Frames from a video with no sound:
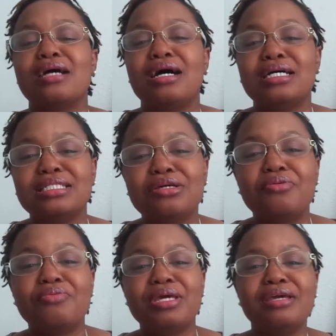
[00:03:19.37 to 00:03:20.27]
So
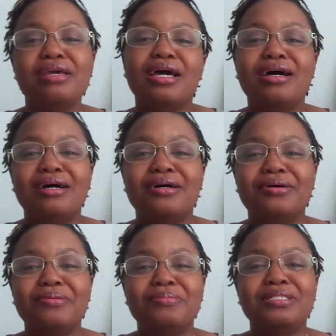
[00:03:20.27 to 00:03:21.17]

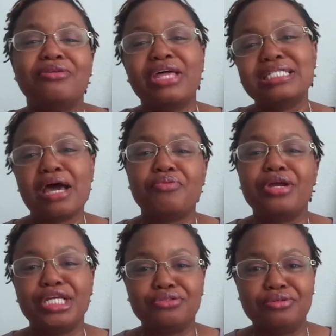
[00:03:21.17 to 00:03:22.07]
that's how we're
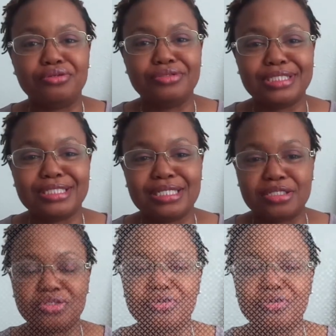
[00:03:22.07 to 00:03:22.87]
introduced to the story.